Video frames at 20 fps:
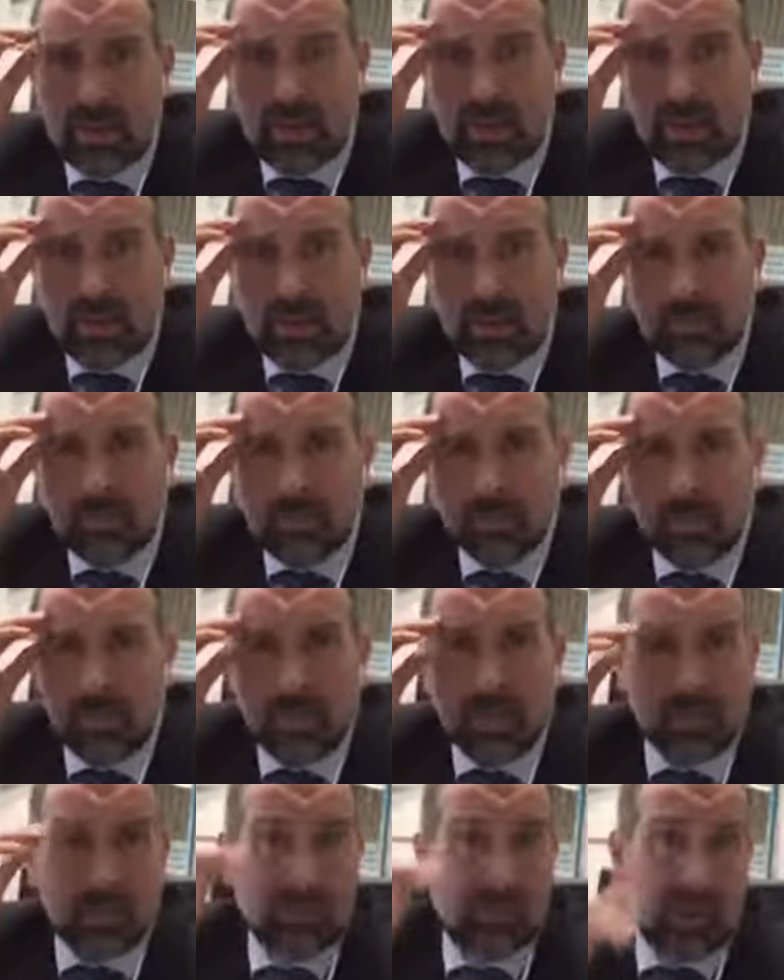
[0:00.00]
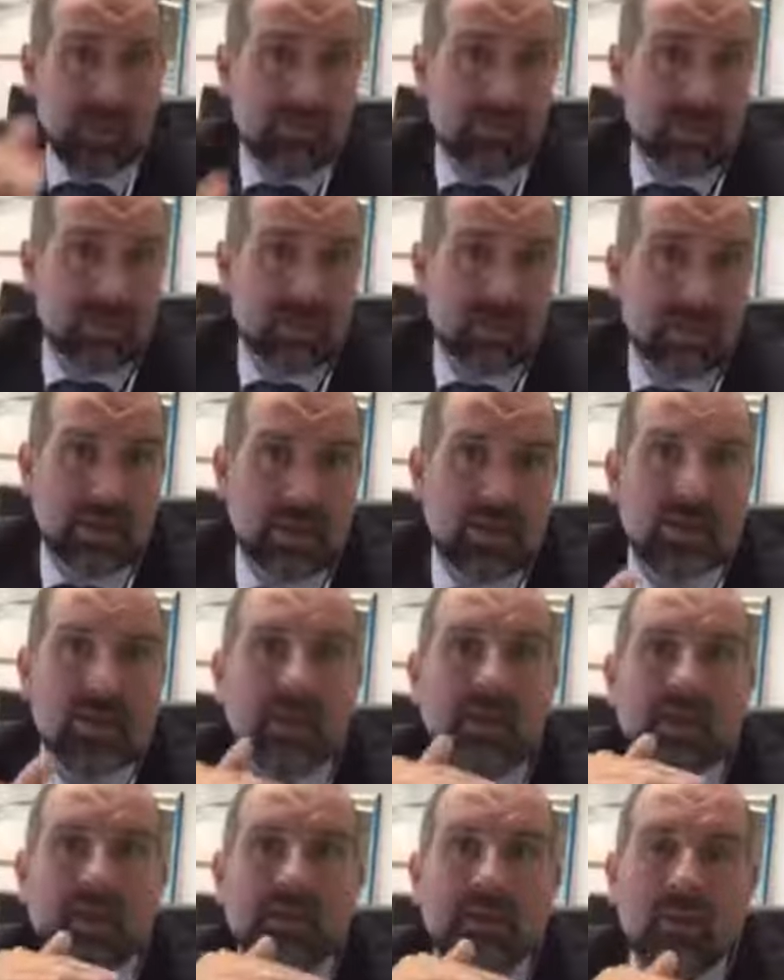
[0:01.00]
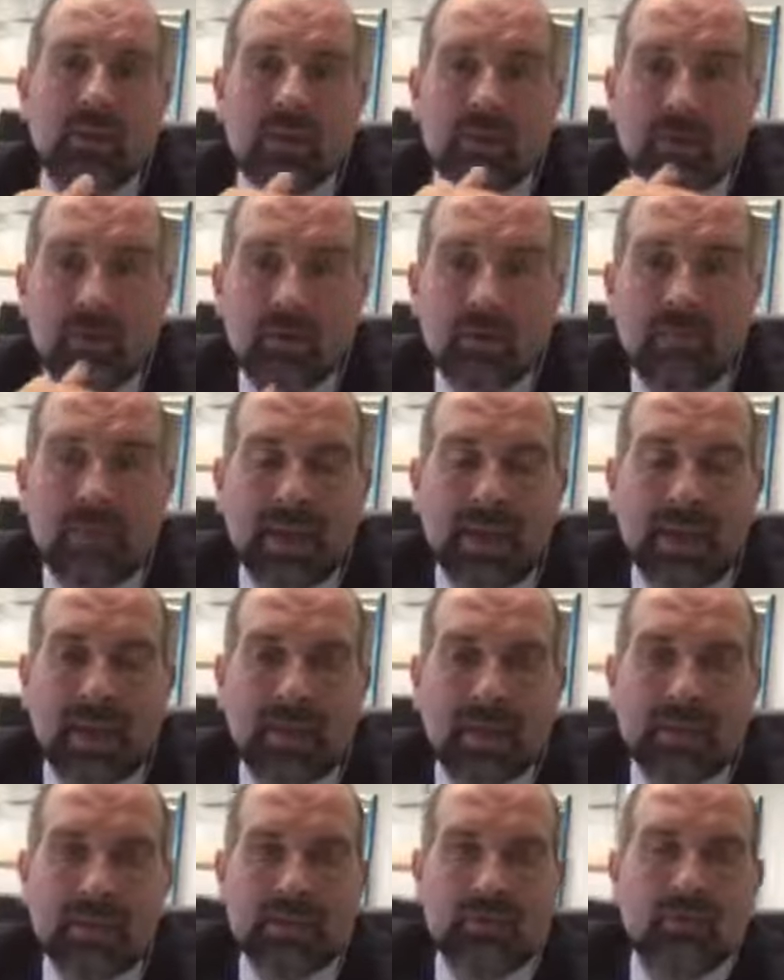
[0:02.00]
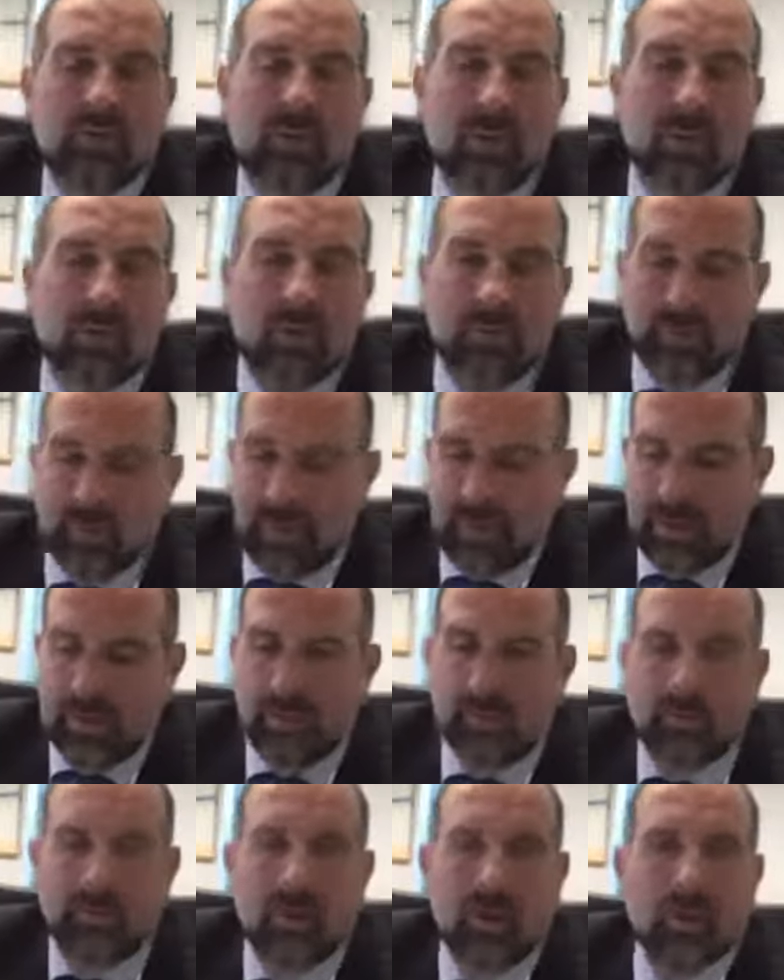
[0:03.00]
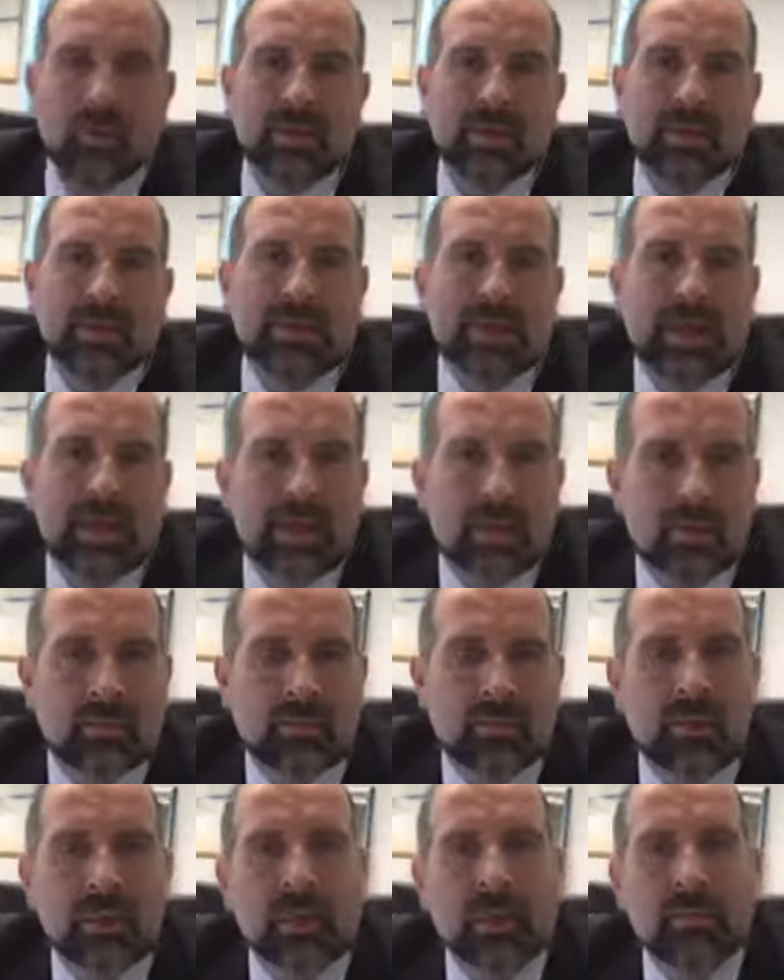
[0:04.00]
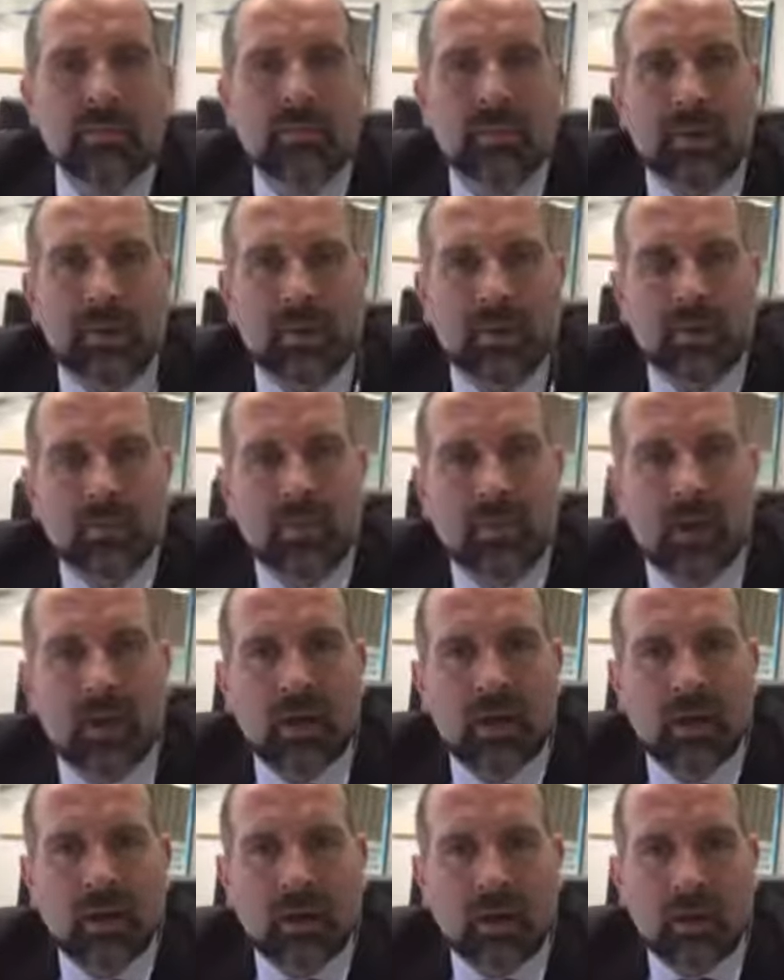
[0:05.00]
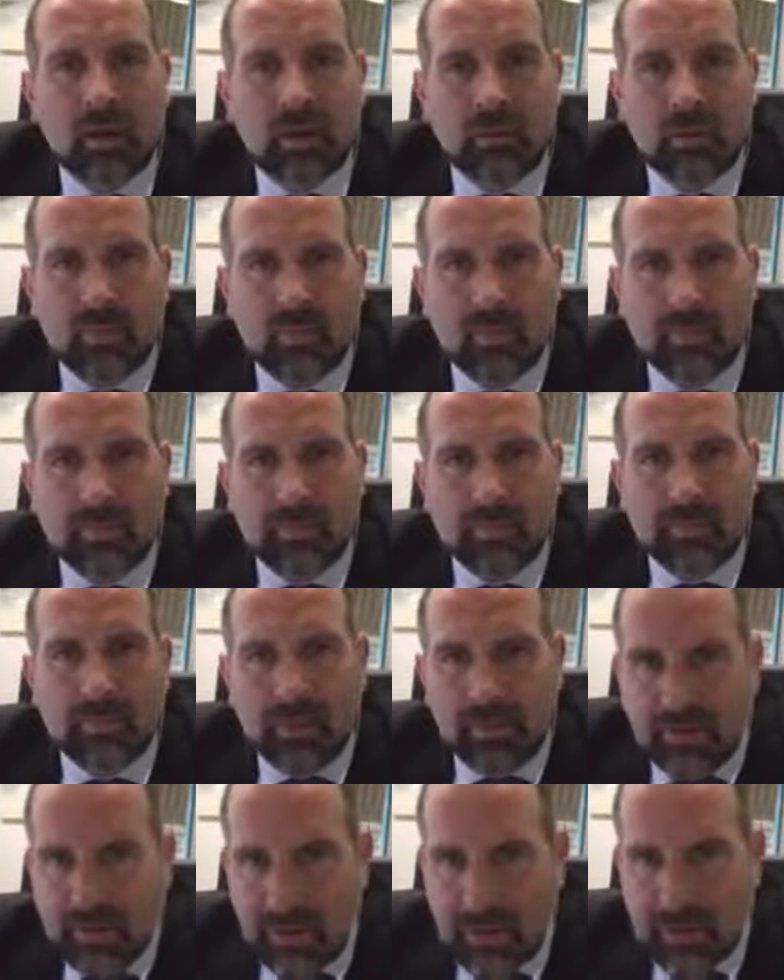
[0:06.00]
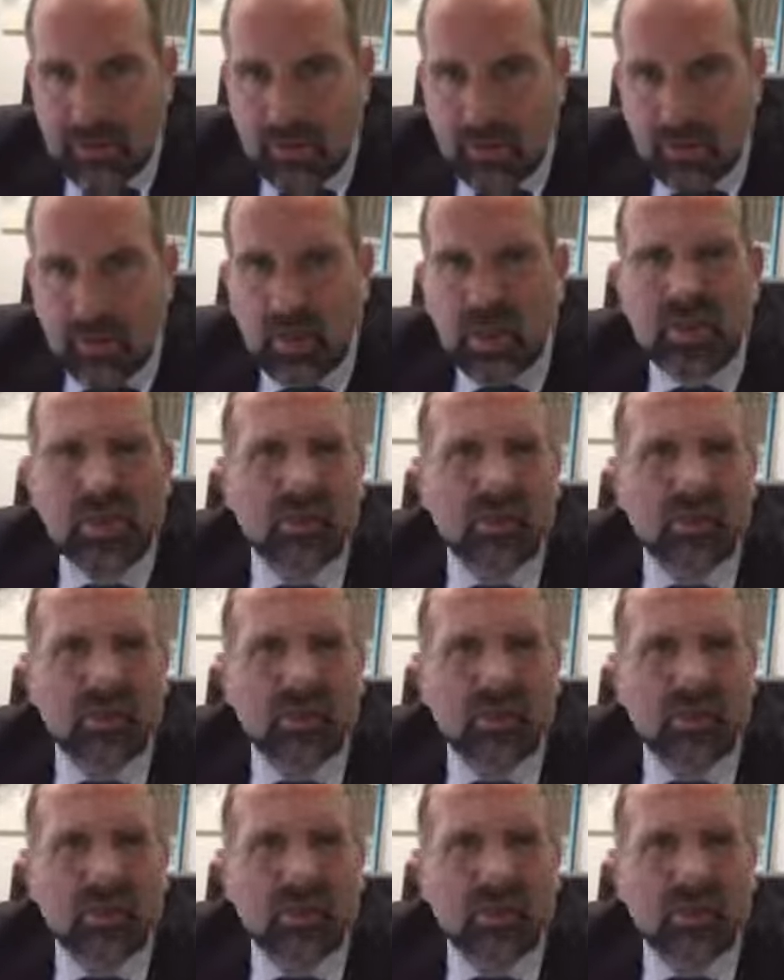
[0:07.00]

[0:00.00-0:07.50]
And they can make you feel sick. So they're good painkillers. If you're in a lot of pain, then by all means take them. But I like ibuprofen and paracetamol.